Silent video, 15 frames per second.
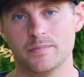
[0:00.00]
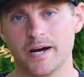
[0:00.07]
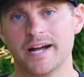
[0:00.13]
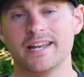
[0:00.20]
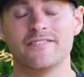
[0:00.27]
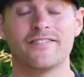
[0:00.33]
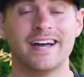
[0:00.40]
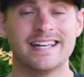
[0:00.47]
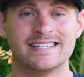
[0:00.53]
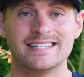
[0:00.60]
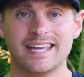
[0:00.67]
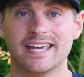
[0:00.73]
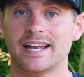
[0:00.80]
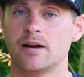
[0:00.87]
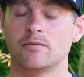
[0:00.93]
But if I
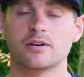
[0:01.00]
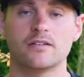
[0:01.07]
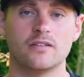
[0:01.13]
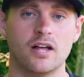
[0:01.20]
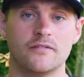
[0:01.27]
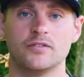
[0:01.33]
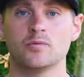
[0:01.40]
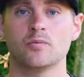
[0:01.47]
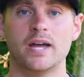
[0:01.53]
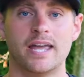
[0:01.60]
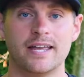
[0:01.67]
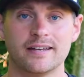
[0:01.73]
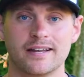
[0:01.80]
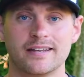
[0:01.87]
did, I would have loved to wait